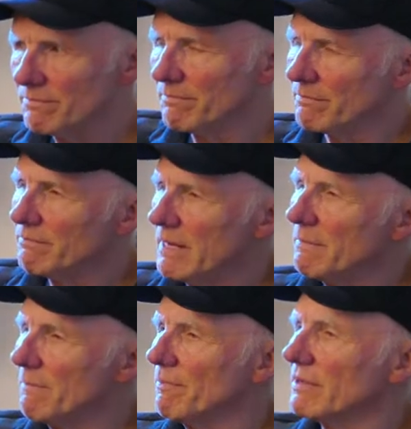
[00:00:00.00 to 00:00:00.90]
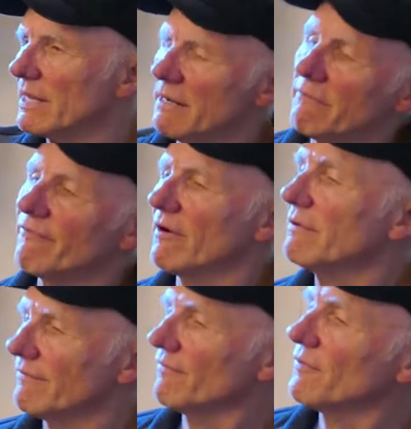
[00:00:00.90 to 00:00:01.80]
maybe put that in front of
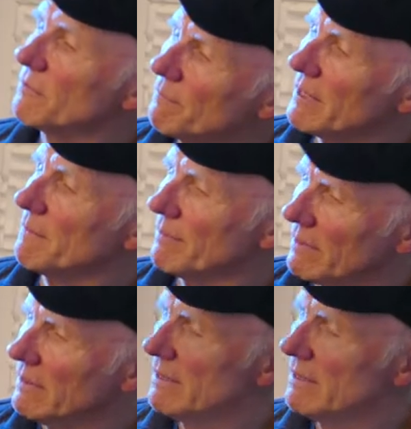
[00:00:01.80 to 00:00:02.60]
a few people.